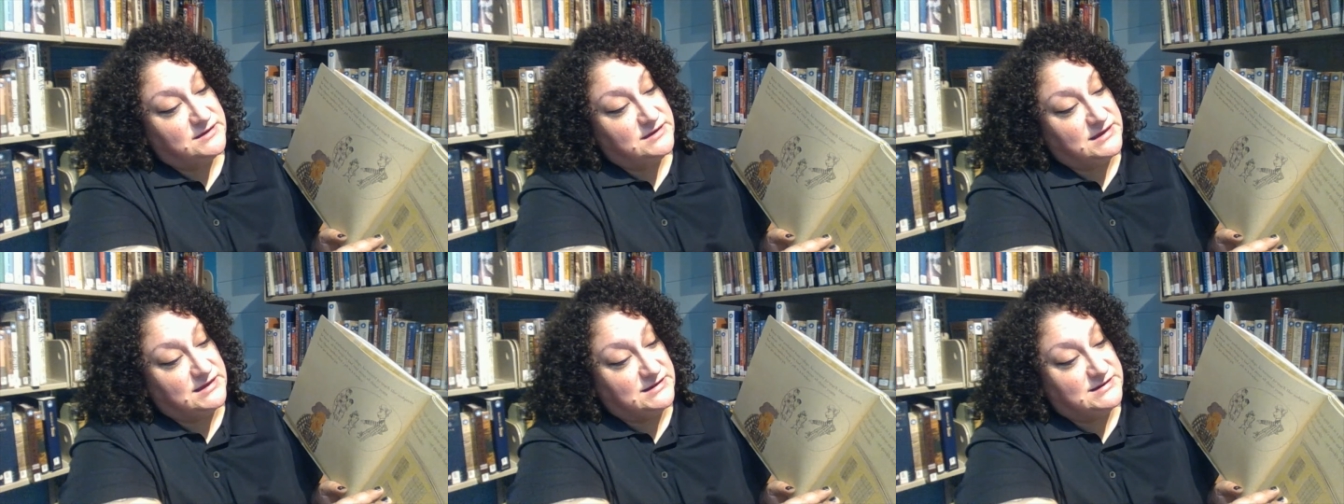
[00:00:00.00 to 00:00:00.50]

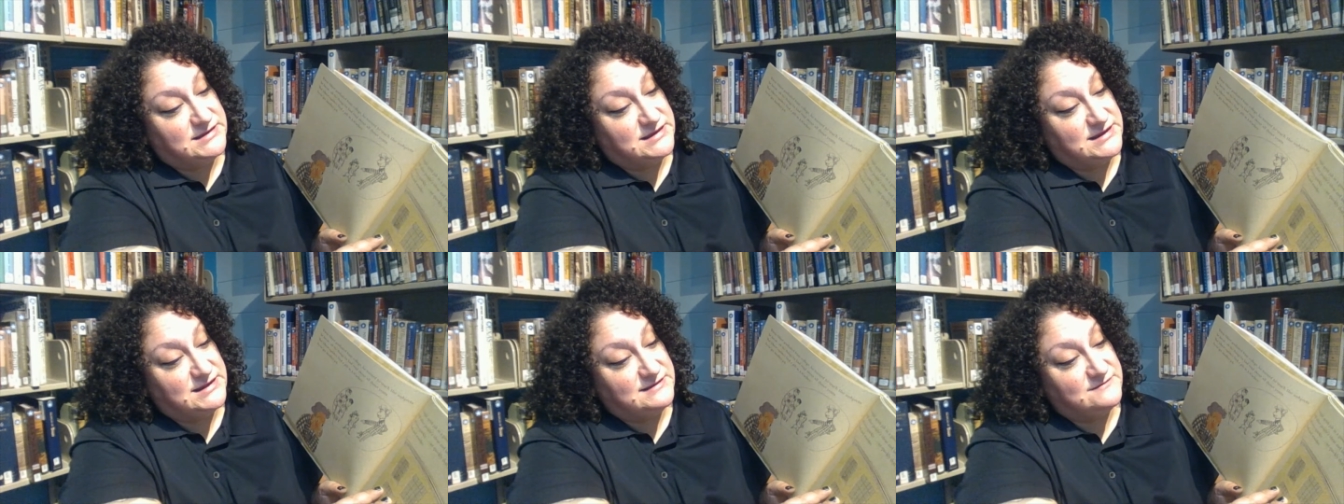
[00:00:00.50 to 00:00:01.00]
He did
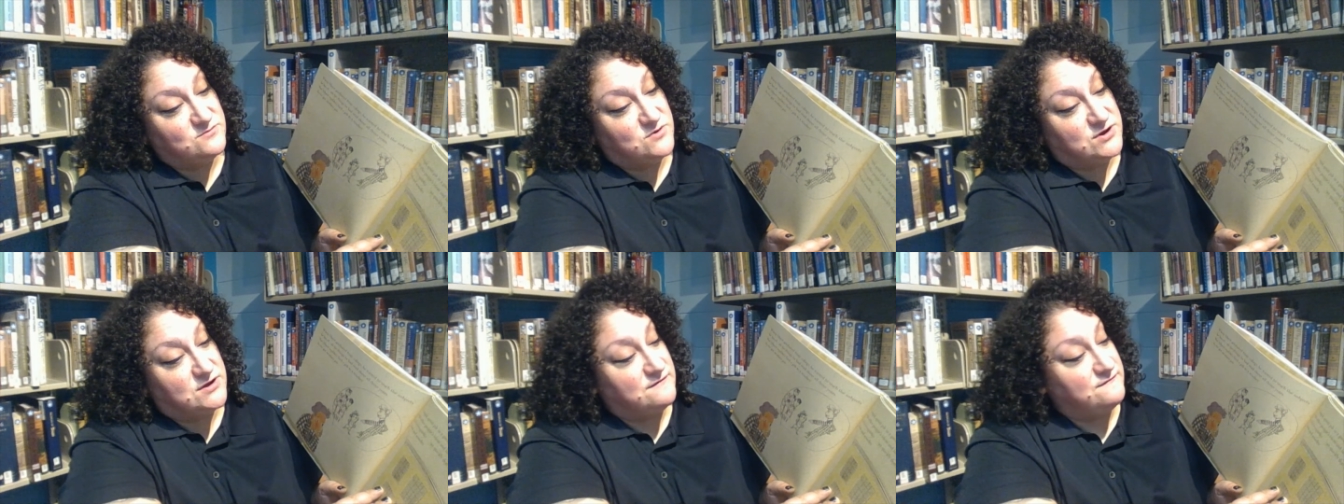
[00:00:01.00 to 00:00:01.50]
his
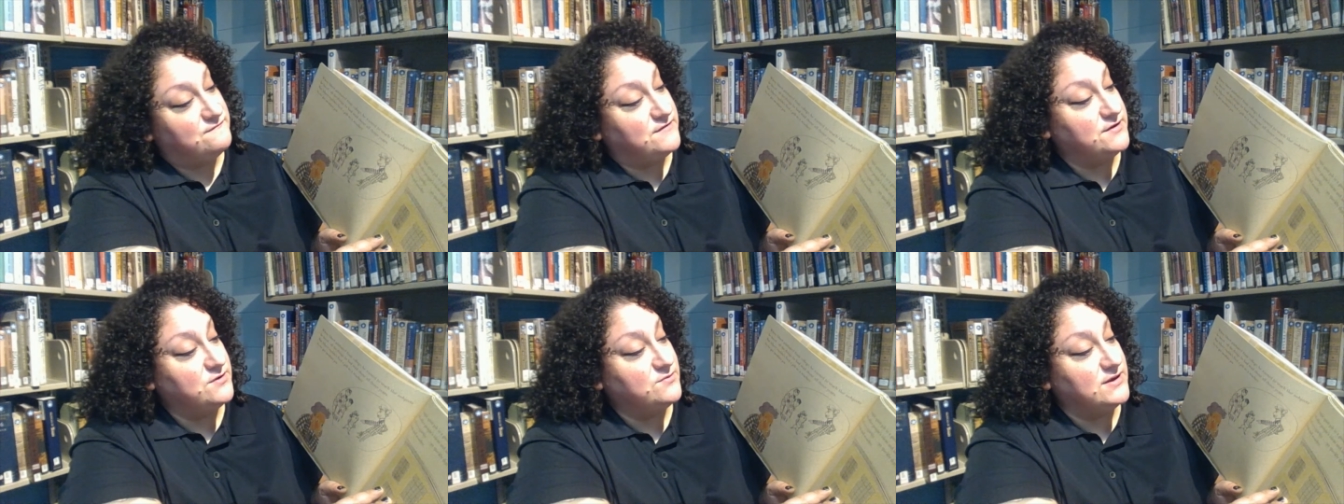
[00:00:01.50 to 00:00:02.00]
work
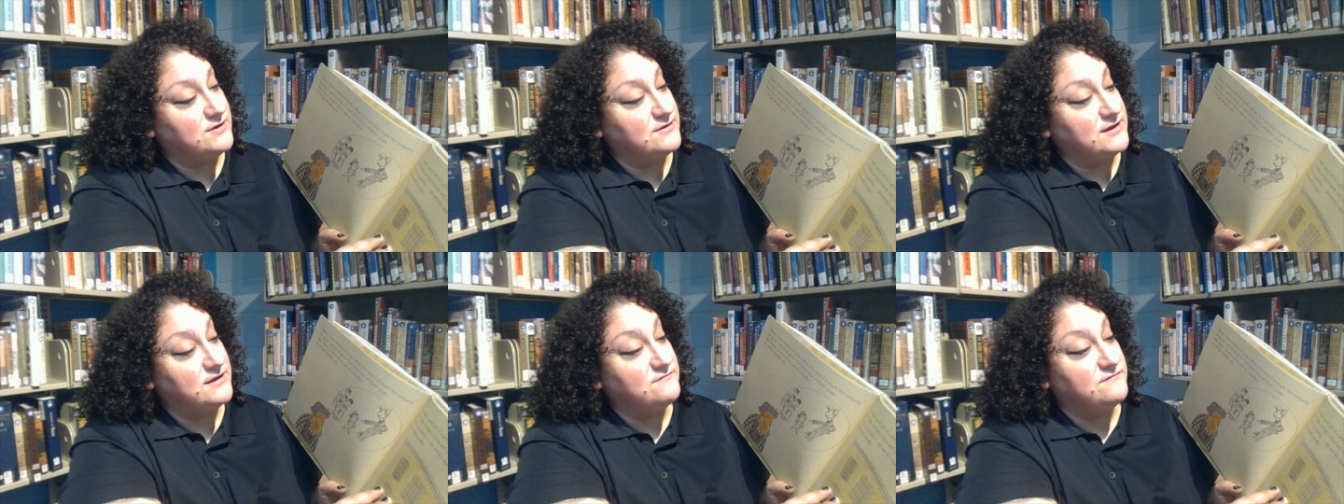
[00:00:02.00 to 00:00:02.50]
very well
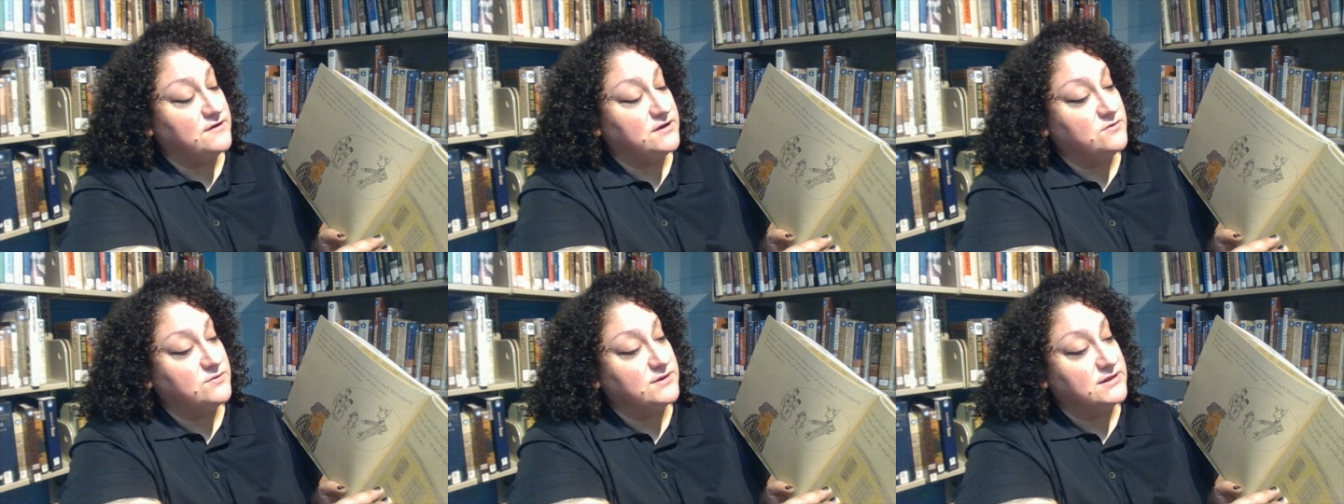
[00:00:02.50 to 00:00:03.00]
and very
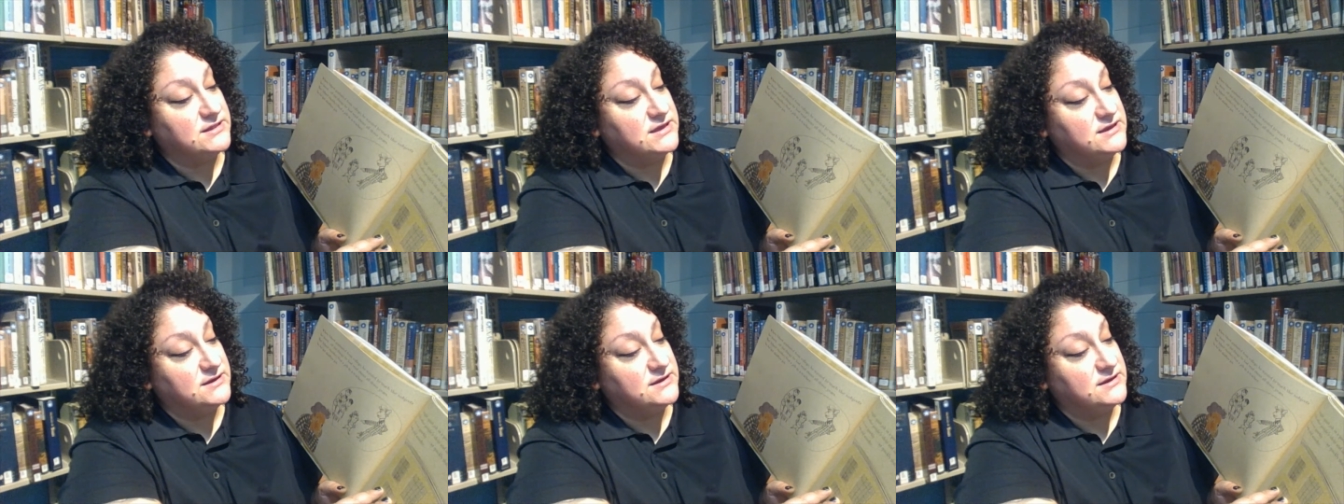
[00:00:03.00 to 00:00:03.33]
quickly.